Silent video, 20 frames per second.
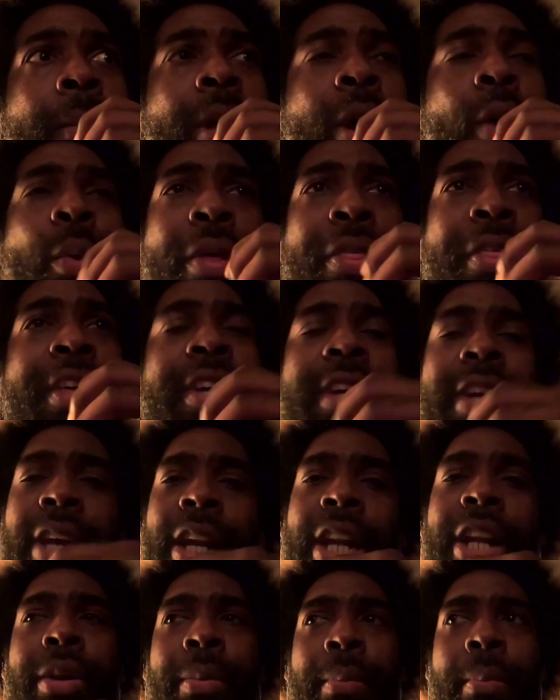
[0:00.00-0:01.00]
was thinking
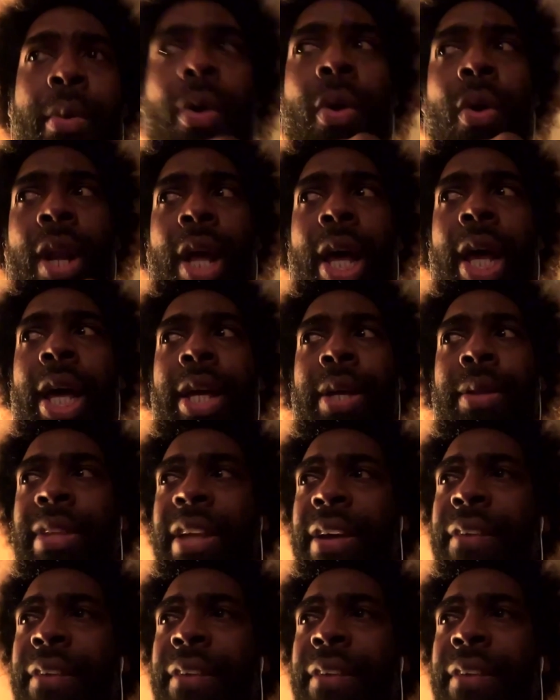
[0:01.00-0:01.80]
a little more like